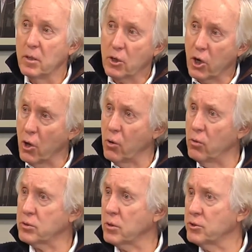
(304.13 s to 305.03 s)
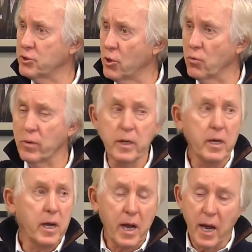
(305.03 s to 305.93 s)
clothes or jewelry,
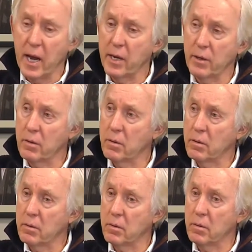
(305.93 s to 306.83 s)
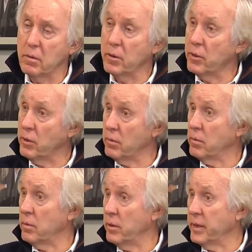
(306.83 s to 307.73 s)
and
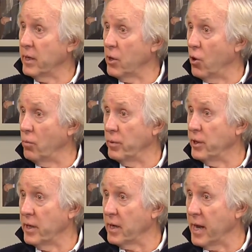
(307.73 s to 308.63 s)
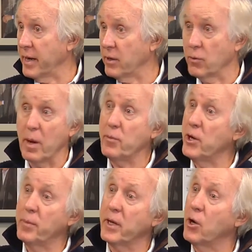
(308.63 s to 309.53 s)
you get home and you didn't like it, or maybe you
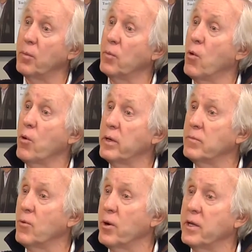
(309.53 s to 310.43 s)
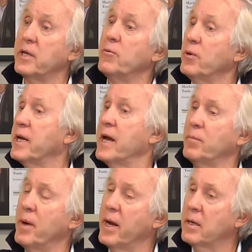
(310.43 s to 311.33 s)
even get home and worn it, then you want to take
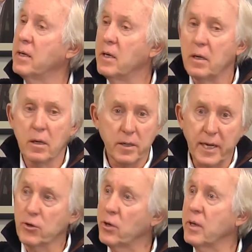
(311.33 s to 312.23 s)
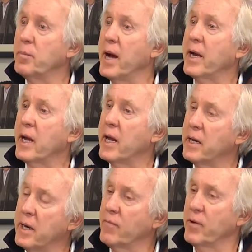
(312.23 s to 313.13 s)
it back. They took it back
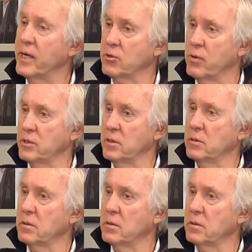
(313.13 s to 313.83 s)
and never asked questions.